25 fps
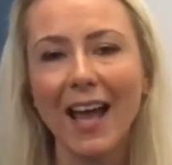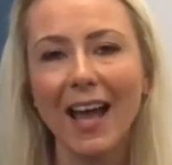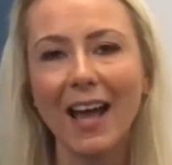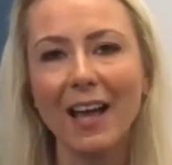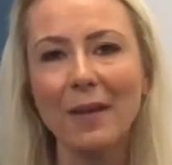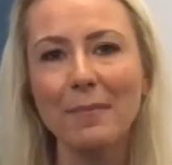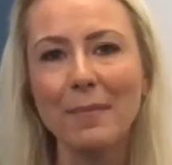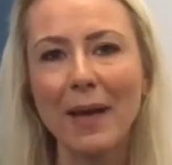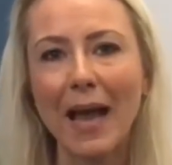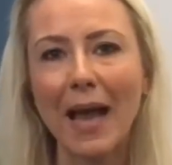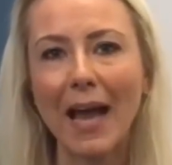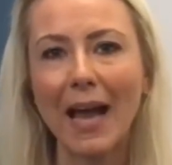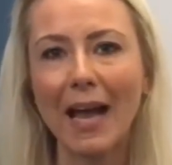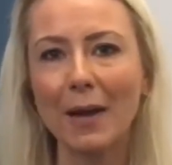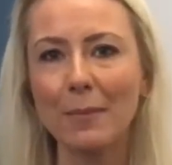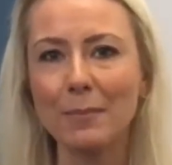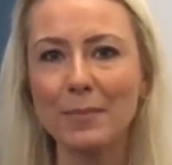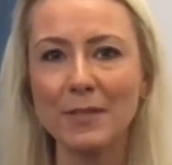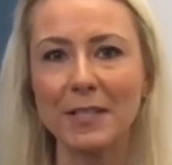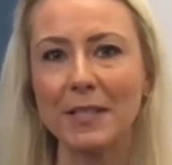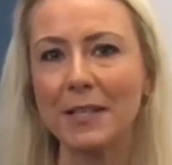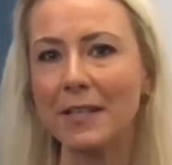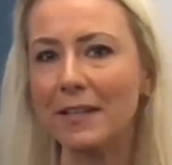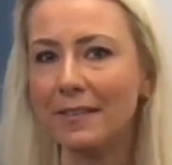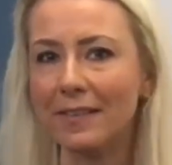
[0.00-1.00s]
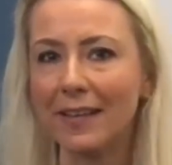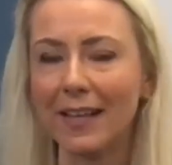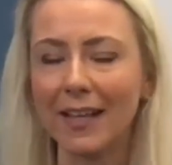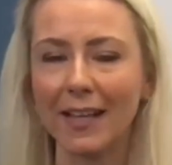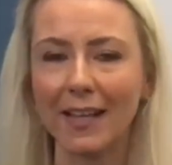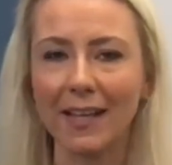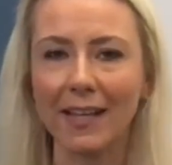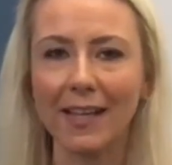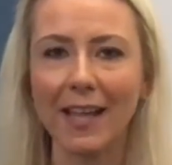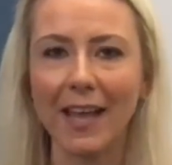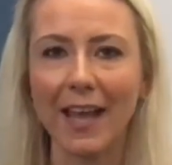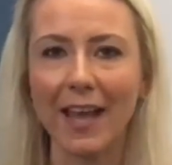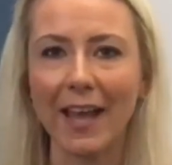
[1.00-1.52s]
I'm
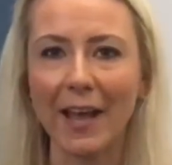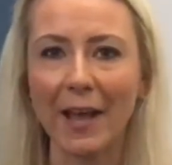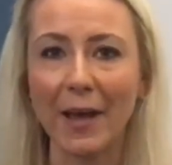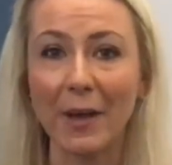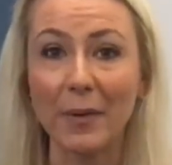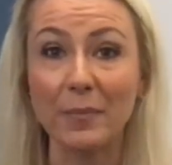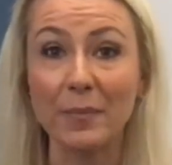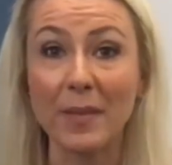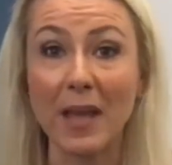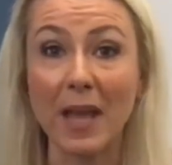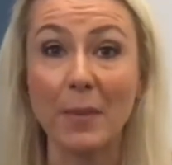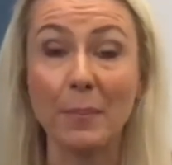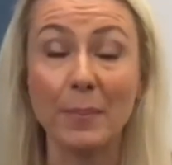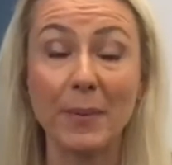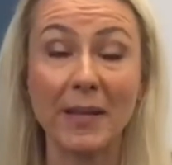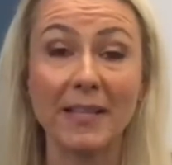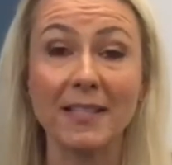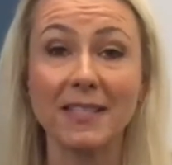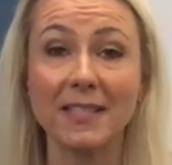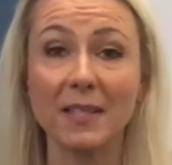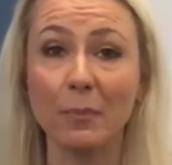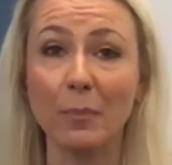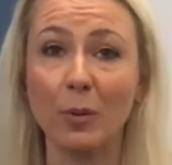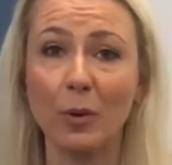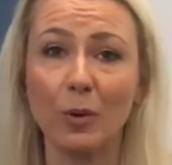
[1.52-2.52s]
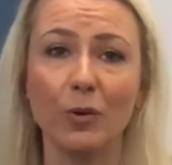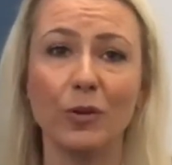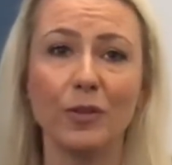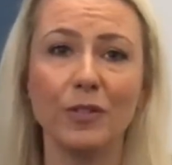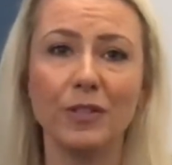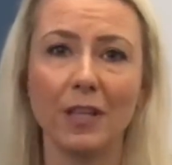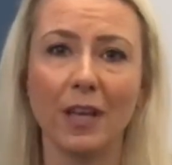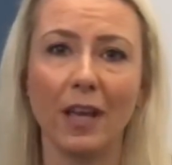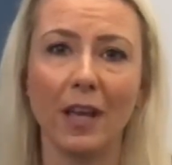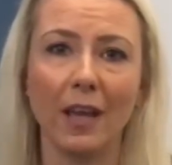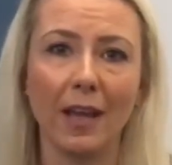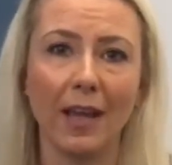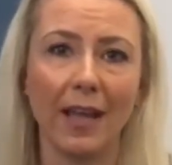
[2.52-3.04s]
absolutely a big
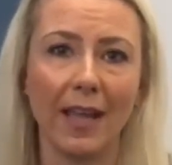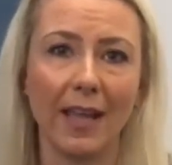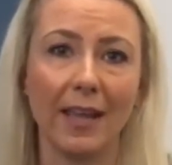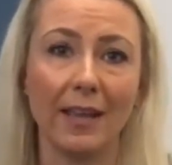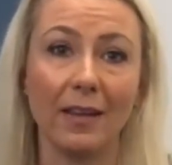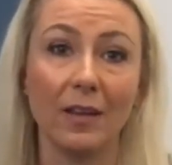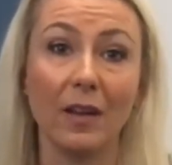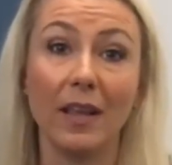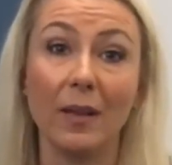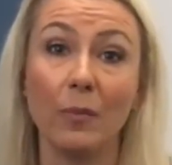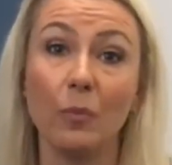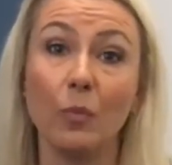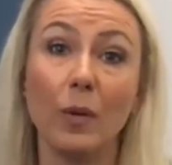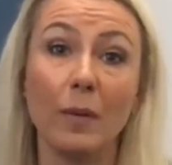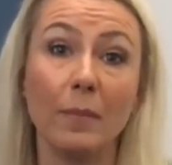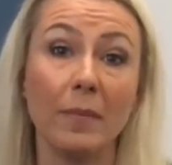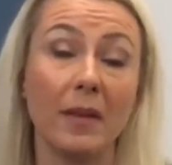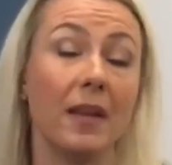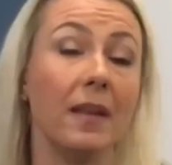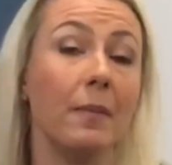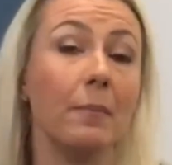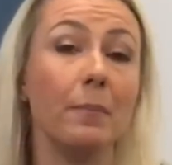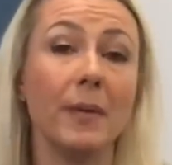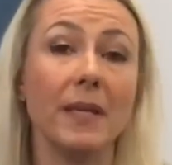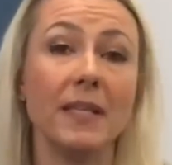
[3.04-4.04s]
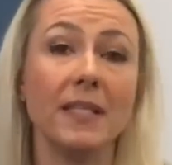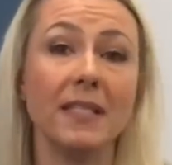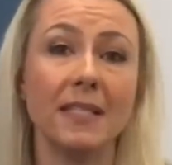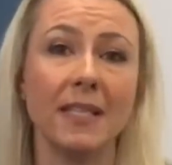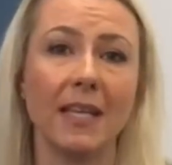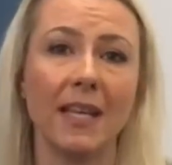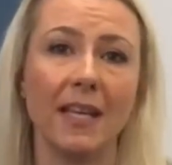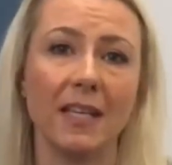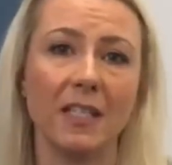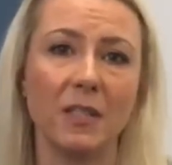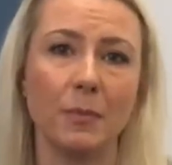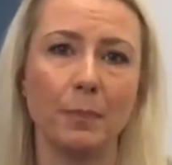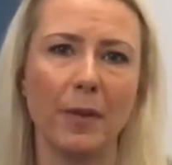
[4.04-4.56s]
supporter in women in
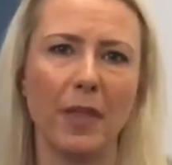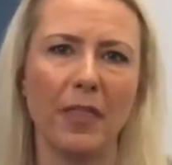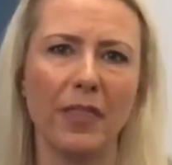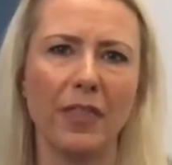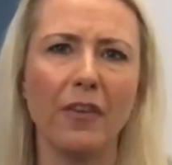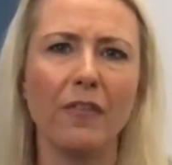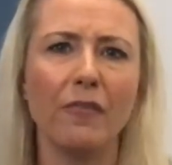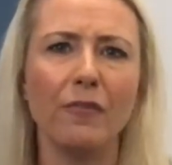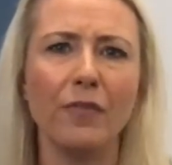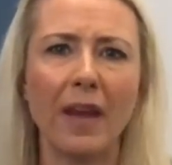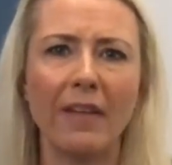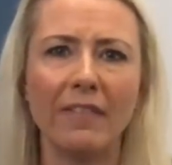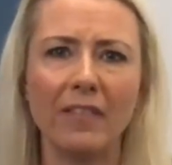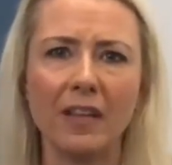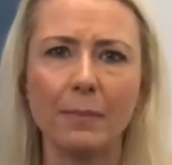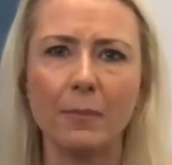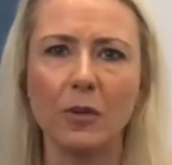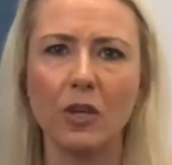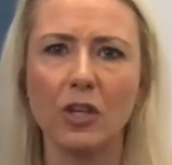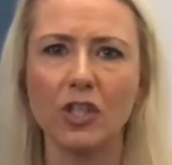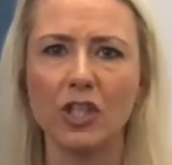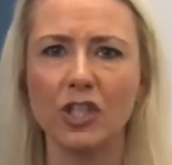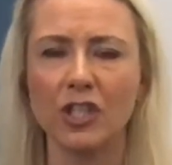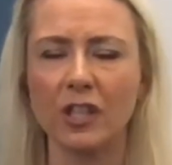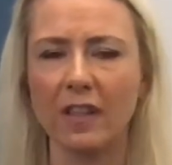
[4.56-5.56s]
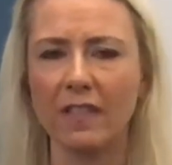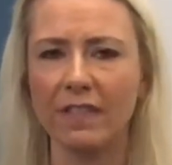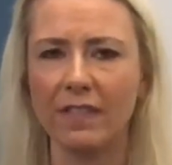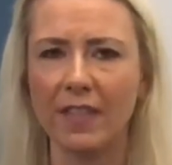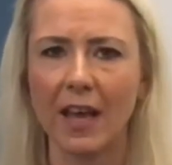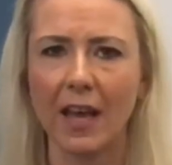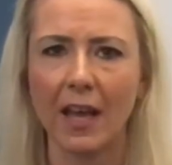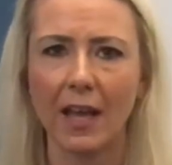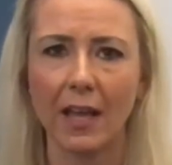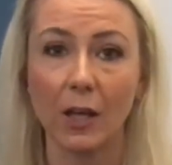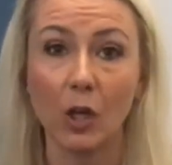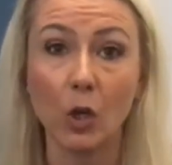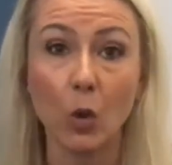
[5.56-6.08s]
business, but that very much
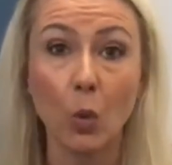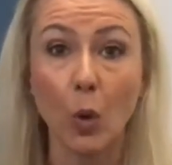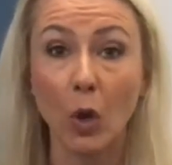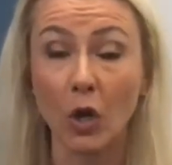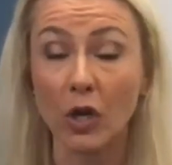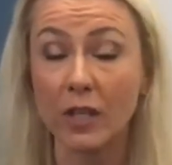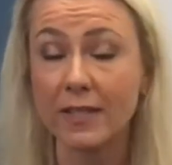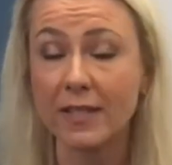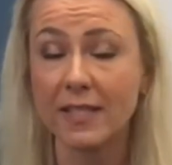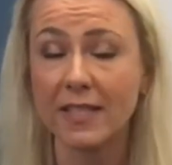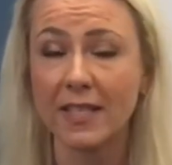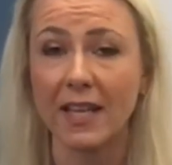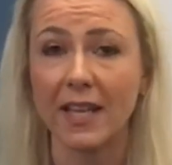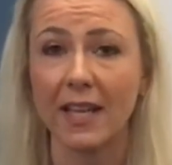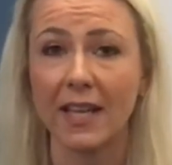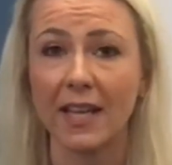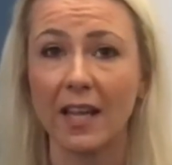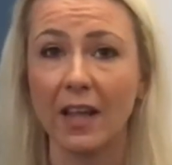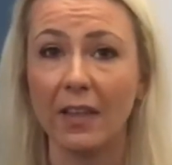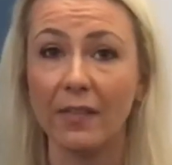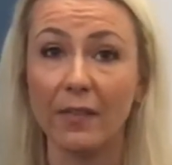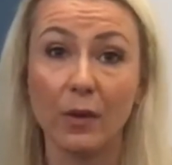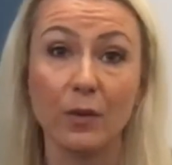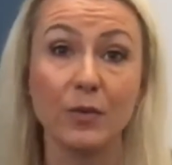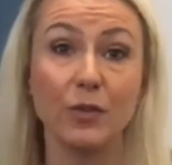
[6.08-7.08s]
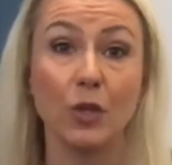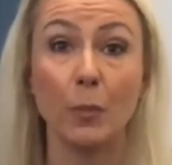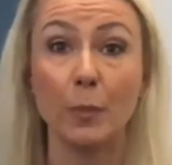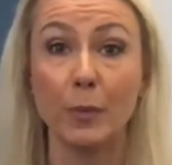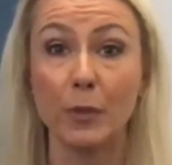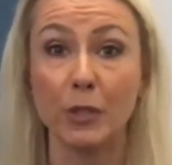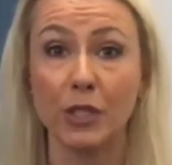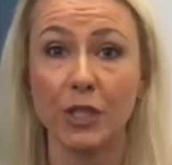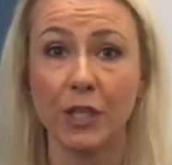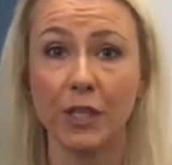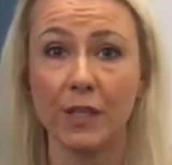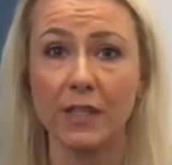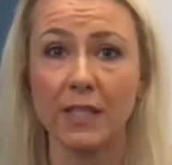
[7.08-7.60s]
that equality and those
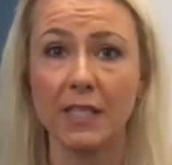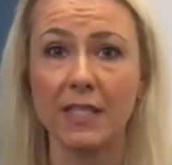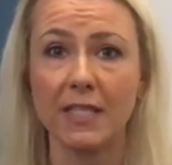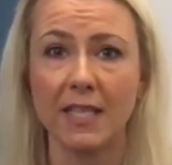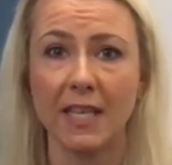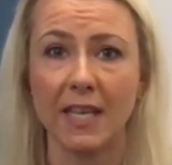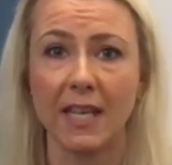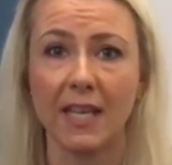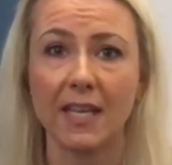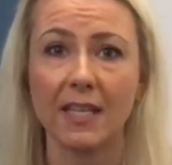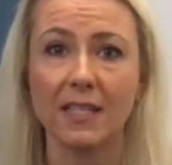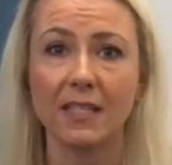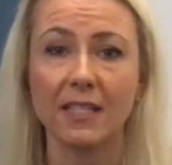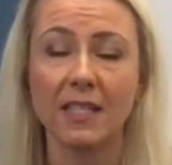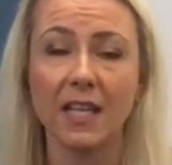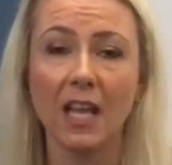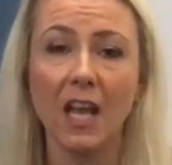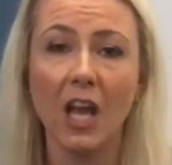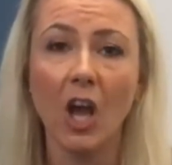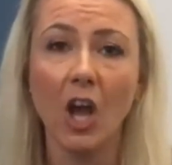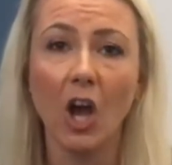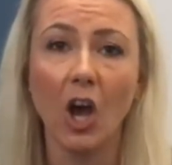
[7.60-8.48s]
opportunities